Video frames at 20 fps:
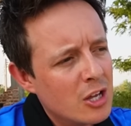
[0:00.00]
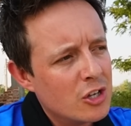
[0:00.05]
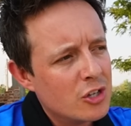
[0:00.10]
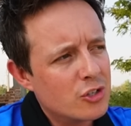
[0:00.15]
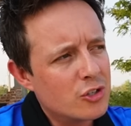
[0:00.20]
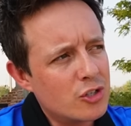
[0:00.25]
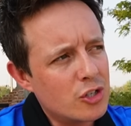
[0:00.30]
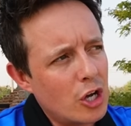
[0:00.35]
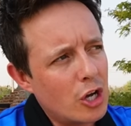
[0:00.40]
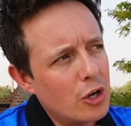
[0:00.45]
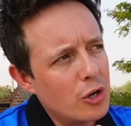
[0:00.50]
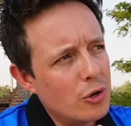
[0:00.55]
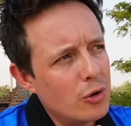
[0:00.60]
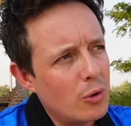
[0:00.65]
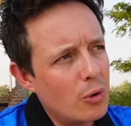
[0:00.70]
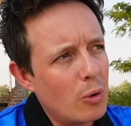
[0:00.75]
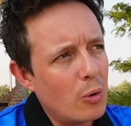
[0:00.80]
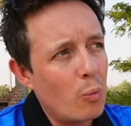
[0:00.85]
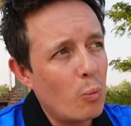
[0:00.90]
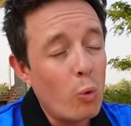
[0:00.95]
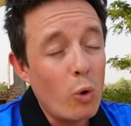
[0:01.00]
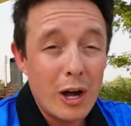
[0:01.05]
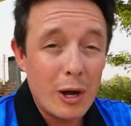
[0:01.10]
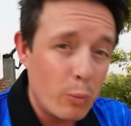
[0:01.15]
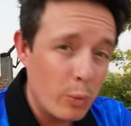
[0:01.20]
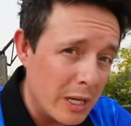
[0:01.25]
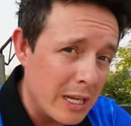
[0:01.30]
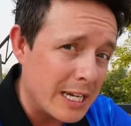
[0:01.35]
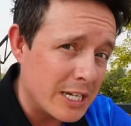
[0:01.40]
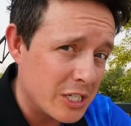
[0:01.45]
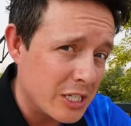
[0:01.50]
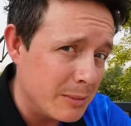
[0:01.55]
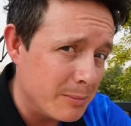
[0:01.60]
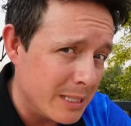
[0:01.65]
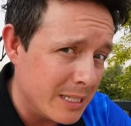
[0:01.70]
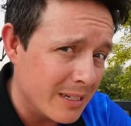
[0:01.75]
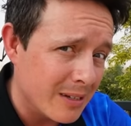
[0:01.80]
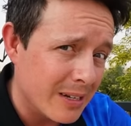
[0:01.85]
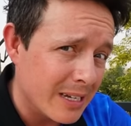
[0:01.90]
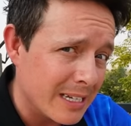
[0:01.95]
So what I will actually
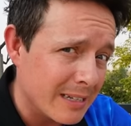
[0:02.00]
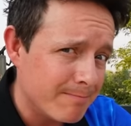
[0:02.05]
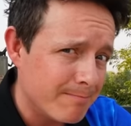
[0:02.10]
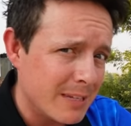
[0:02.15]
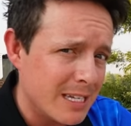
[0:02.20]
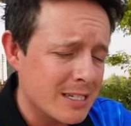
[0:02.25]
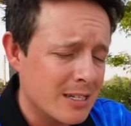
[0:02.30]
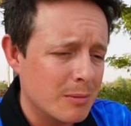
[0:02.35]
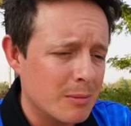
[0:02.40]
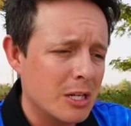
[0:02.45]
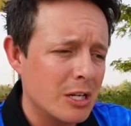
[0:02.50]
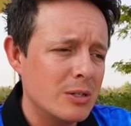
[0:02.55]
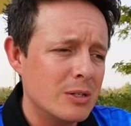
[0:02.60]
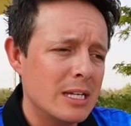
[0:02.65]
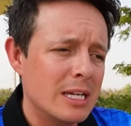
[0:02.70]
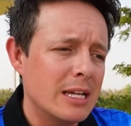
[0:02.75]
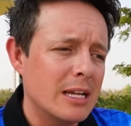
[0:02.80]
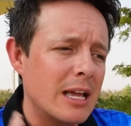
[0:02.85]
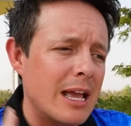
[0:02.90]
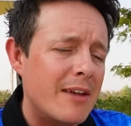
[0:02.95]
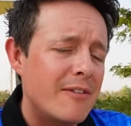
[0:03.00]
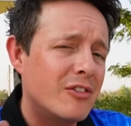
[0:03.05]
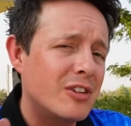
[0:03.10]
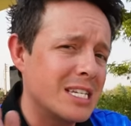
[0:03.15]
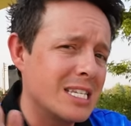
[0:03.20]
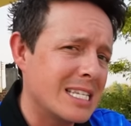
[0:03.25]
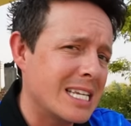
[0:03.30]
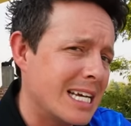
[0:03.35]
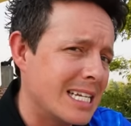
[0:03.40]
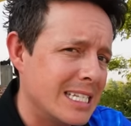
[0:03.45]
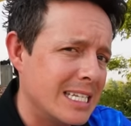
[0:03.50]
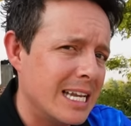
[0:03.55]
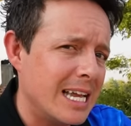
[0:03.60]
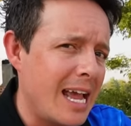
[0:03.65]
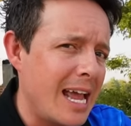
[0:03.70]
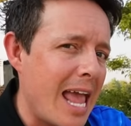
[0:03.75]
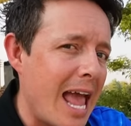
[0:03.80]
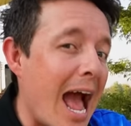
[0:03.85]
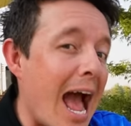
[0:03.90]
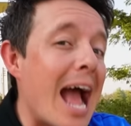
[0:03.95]
be doing is uploading every
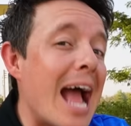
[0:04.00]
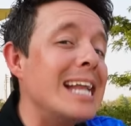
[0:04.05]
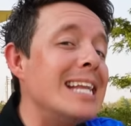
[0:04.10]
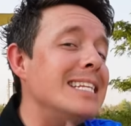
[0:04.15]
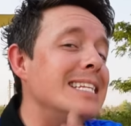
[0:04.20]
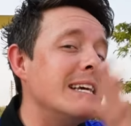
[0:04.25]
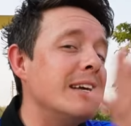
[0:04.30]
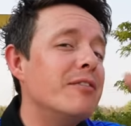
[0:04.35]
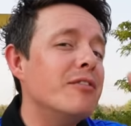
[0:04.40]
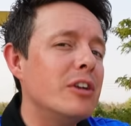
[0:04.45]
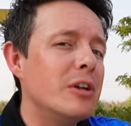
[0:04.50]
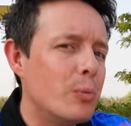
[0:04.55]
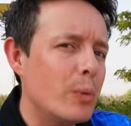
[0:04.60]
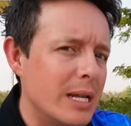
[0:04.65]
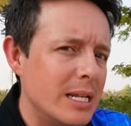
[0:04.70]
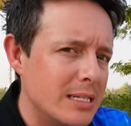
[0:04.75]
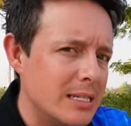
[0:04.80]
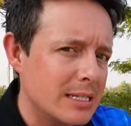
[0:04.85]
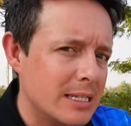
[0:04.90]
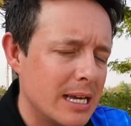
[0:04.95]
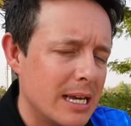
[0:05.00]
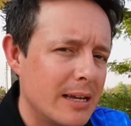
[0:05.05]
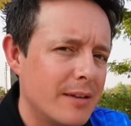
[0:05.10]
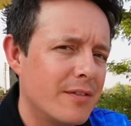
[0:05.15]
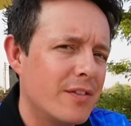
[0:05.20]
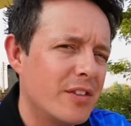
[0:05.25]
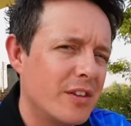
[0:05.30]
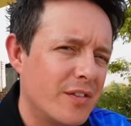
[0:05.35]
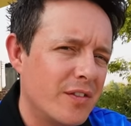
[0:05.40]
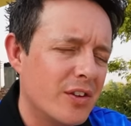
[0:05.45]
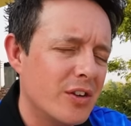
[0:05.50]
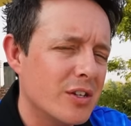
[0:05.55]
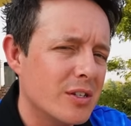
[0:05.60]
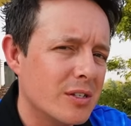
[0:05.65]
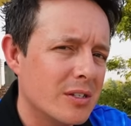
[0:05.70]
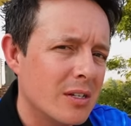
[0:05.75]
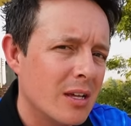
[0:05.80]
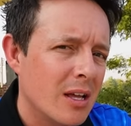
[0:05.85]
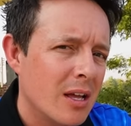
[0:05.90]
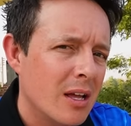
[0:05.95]
Saturday and every Wednesday for the
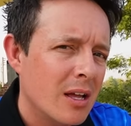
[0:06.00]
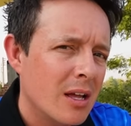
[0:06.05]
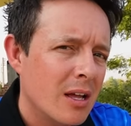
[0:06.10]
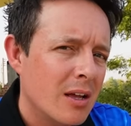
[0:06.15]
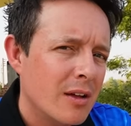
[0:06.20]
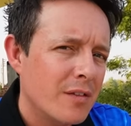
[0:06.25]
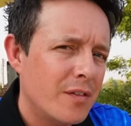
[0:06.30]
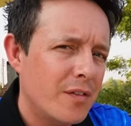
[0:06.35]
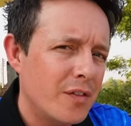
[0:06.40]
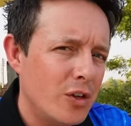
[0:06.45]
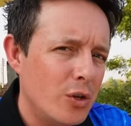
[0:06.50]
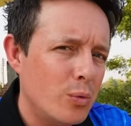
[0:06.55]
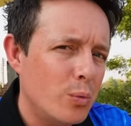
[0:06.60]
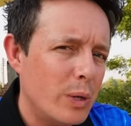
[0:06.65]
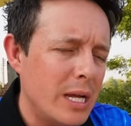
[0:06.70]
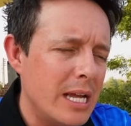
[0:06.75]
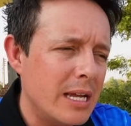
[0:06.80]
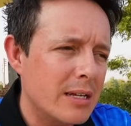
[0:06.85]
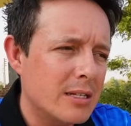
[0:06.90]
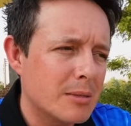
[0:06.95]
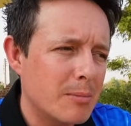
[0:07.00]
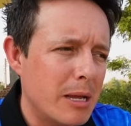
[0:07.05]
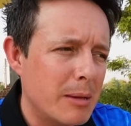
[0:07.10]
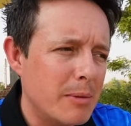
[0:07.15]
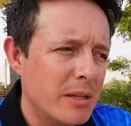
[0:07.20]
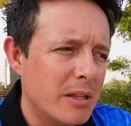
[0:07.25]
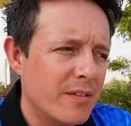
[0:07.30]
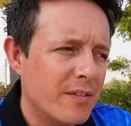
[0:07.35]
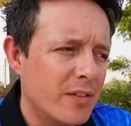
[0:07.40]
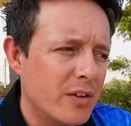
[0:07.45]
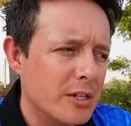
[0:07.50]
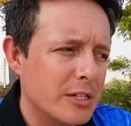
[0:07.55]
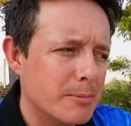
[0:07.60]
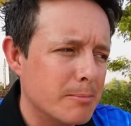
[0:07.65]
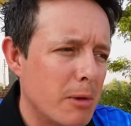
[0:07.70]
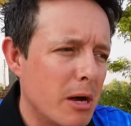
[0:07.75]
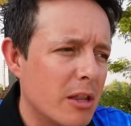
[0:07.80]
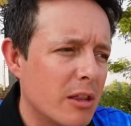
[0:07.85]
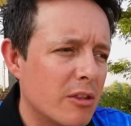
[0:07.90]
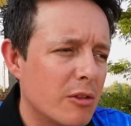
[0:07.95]
first few weeks, maybe the first
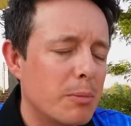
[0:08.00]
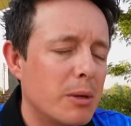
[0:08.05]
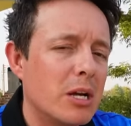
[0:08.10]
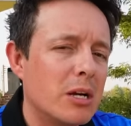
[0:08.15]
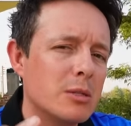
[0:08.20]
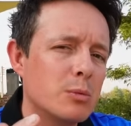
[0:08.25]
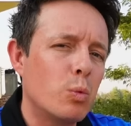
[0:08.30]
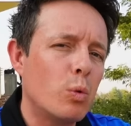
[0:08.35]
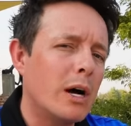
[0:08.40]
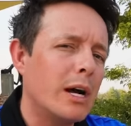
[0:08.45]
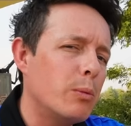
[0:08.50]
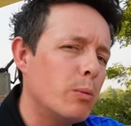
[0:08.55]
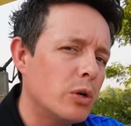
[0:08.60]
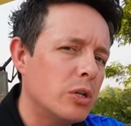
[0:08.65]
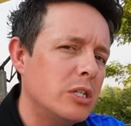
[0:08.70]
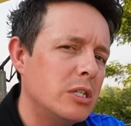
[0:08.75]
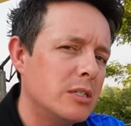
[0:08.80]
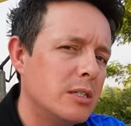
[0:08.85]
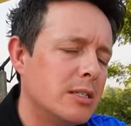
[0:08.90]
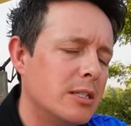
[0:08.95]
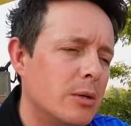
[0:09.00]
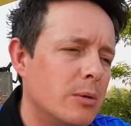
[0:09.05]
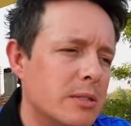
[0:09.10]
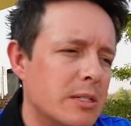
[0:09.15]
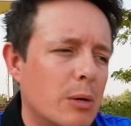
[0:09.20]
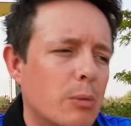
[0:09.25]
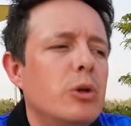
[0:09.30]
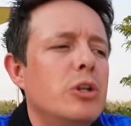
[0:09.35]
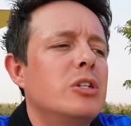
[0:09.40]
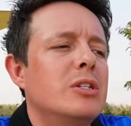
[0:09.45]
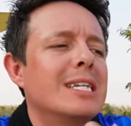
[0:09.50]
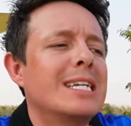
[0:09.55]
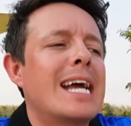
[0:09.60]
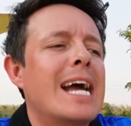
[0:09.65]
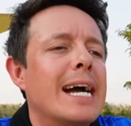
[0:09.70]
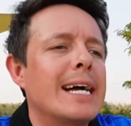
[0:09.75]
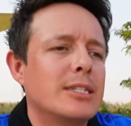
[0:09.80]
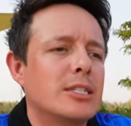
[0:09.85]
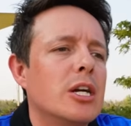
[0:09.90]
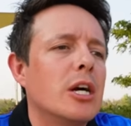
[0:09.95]
month, because what I want you to do is I want you to
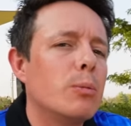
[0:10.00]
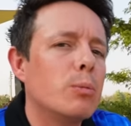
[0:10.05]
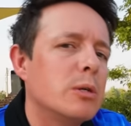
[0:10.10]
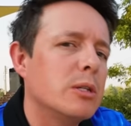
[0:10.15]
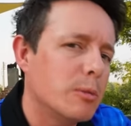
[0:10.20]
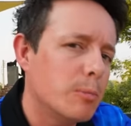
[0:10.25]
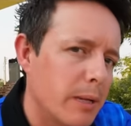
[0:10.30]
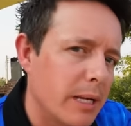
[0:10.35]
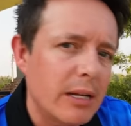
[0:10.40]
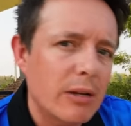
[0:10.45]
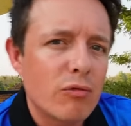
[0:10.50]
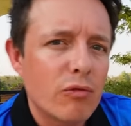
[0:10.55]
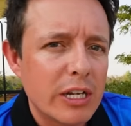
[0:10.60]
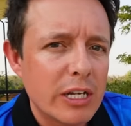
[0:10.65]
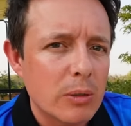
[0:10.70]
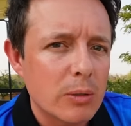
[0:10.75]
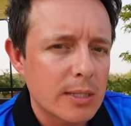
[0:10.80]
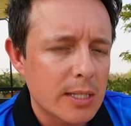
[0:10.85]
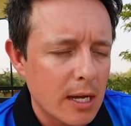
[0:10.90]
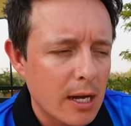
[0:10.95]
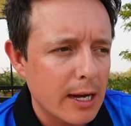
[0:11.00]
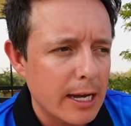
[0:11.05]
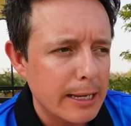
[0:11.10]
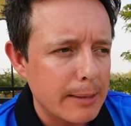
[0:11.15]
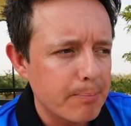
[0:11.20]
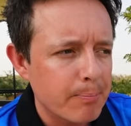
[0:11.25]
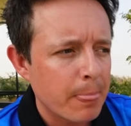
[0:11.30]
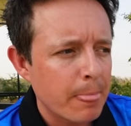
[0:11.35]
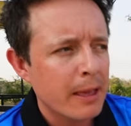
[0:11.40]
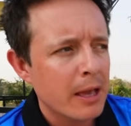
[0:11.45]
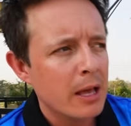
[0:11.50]
catch up with me in real time,